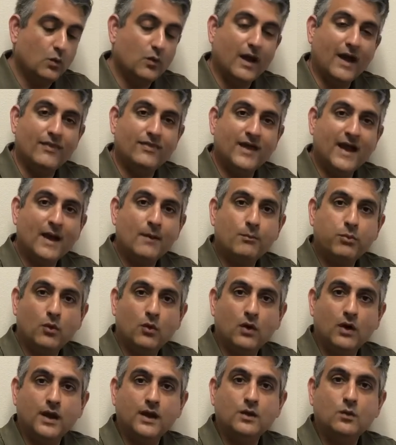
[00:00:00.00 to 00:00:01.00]
At that
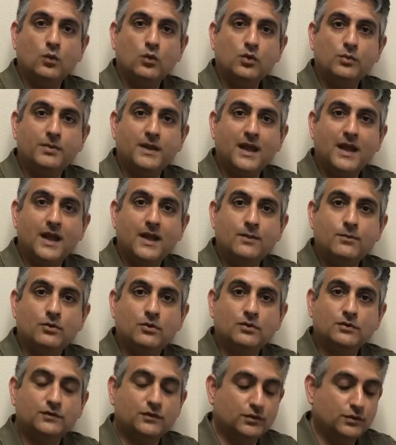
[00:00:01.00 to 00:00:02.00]
point, we'll be
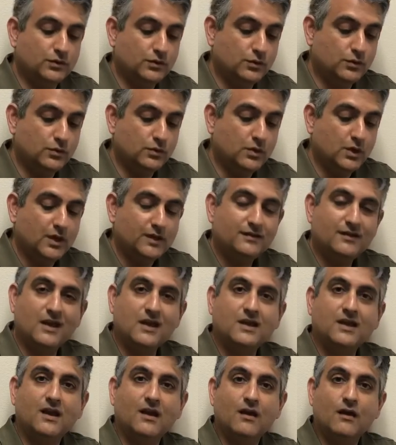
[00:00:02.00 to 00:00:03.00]
able to
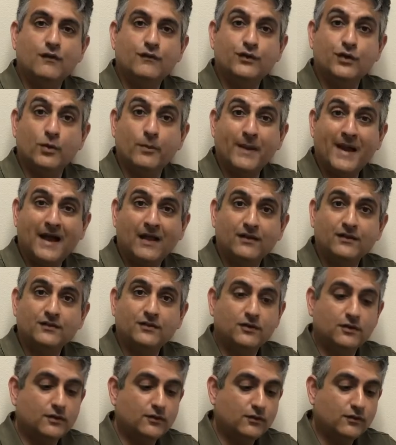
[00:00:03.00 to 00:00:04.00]
take care of your
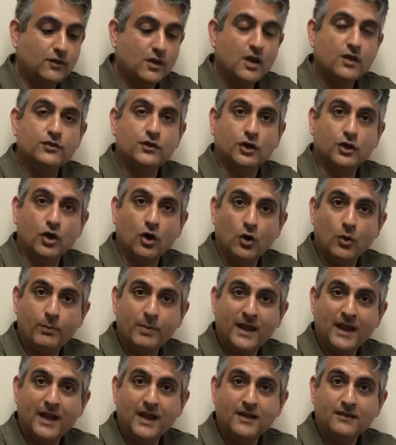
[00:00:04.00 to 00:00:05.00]
balances, the
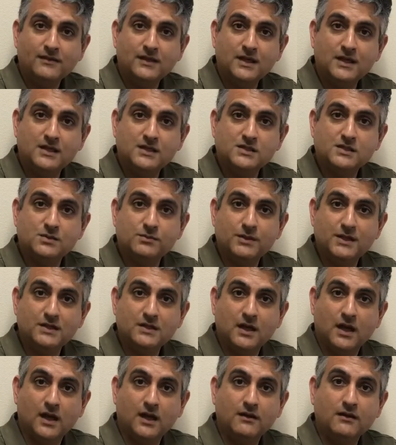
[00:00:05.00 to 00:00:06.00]
copay that needs to be
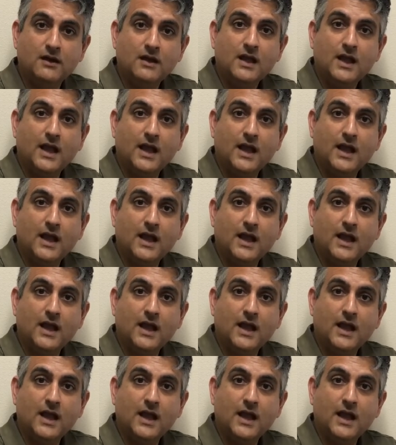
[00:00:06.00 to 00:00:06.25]
done,